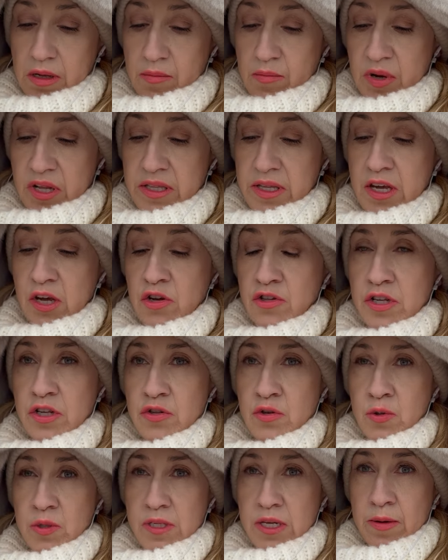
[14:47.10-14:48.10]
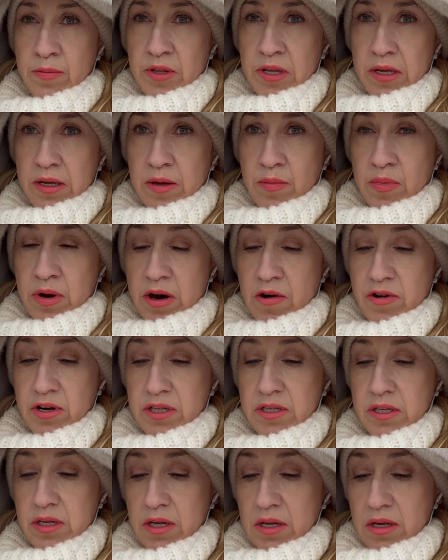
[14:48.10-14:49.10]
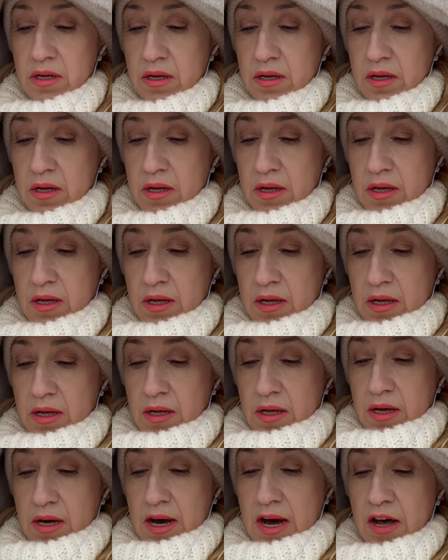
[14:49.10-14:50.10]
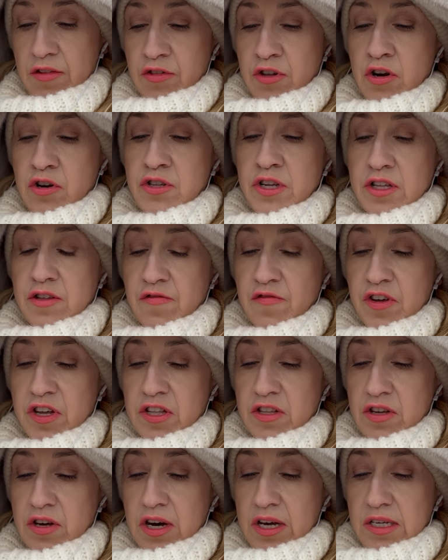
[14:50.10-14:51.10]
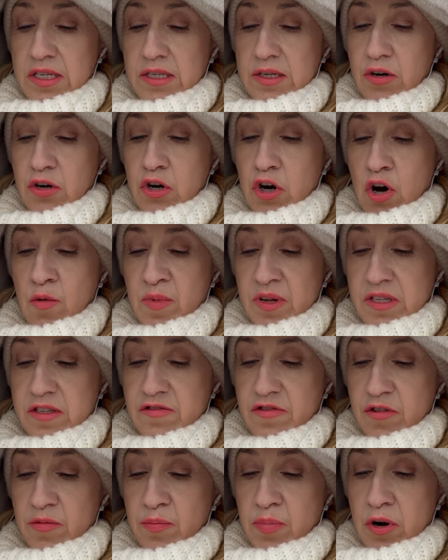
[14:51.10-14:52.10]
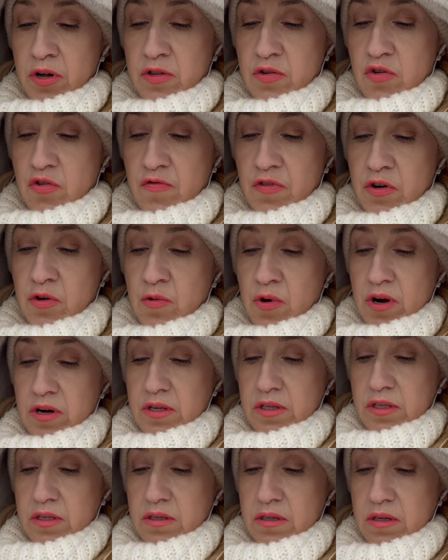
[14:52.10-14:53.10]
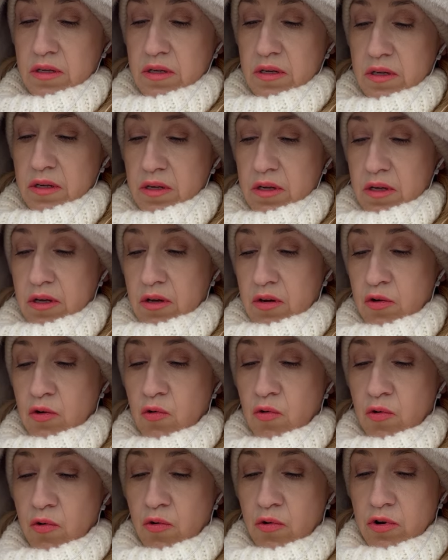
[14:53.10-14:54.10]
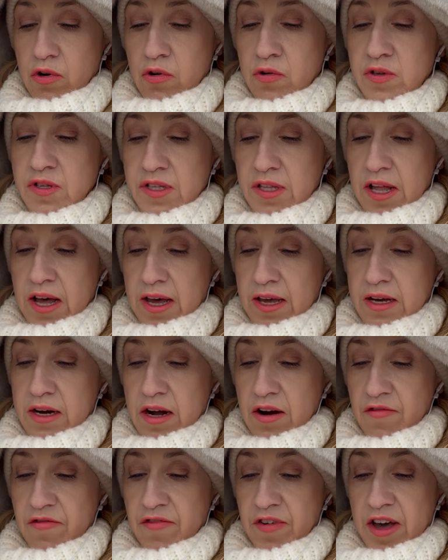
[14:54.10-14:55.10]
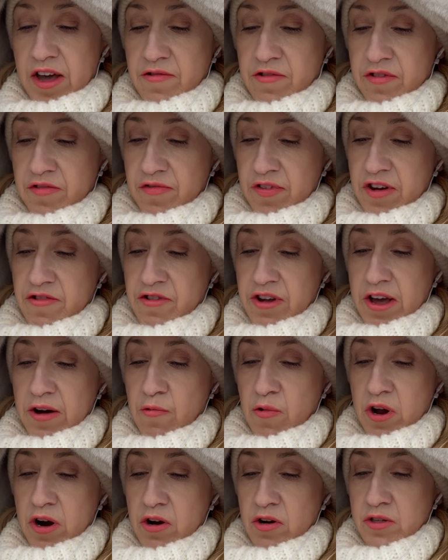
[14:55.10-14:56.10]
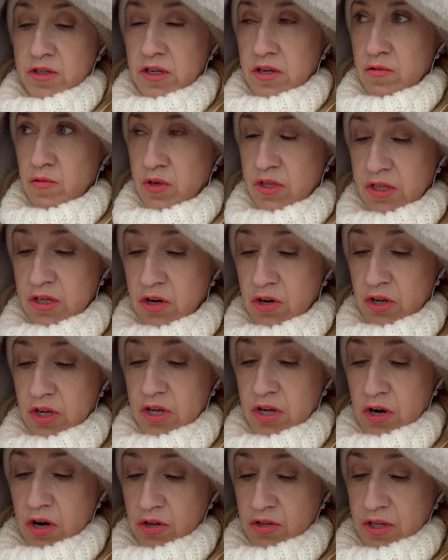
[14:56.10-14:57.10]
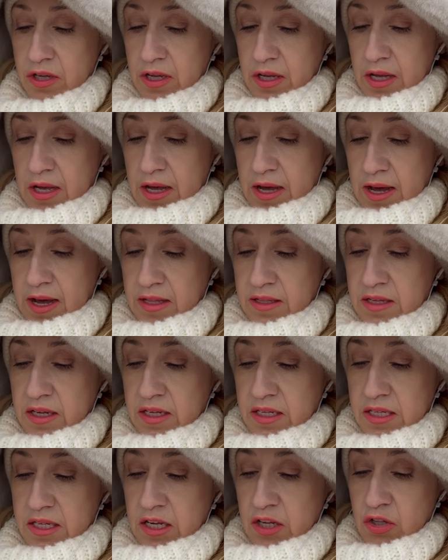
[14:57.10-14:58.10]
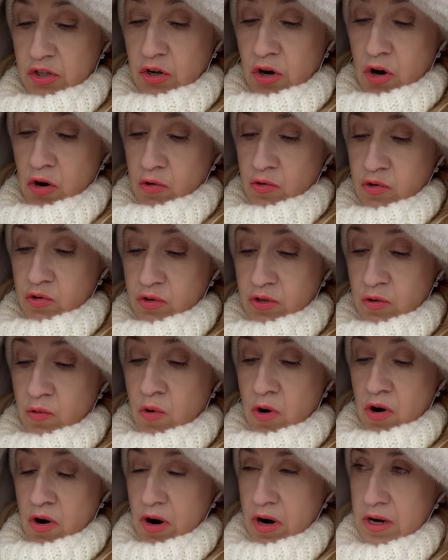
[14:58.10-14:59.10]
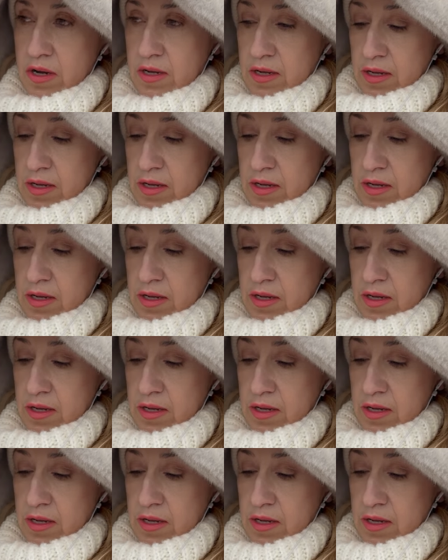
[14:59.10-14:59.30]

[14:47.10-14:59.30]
But they're gonna do something about it. Under that video, I saw comments from Polish viewers who looks like are very, very aware of what's going on, and they say no to the war.